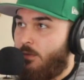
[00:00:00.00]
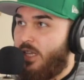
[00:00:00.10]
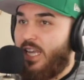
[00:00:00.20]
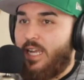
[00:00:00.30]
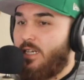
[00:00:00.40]

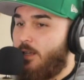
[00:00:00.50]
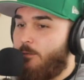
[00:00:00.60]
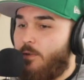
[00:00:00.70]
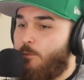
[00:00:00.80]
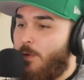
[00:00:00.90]
Like any
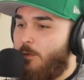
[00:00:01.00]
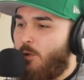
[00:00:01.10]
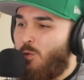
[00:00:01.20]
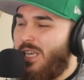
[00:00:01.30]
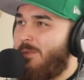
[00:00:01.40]
if if, if
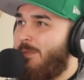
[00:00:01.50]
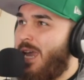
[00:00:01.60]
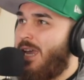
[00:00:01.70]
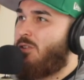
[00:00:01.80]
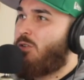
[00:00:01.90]
a weak
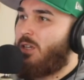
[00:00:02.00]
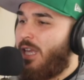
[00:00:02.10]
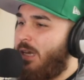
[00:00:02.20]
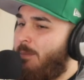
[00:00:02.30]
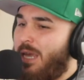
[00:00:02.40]
man or
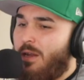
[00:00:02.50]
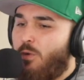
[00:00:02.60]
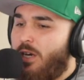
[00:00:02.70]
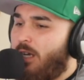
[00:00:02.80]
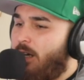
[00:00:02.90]
like a man
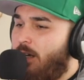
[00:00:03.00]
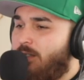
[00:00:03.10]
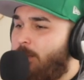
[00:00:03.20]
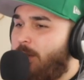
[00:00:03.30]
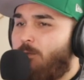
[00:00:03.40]
wearing uh,
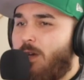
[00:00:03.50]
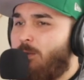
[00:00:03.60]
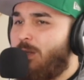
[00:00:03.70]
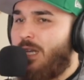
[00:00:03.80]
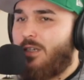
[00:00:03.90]
something
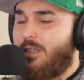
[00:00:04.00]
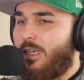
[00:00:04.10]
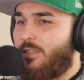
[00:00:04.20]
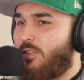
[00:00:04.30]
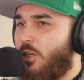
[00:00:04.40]
feminine like a
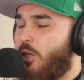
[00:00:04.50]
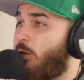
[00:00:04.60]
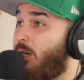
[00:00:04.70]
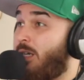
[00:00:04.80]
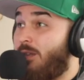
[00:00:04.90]
like a skirt
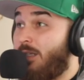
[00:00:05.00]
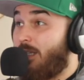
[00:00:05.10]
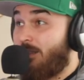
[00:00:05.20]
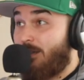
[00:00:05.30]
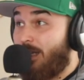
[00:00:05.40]
or anything
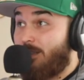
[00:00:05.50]
that's that's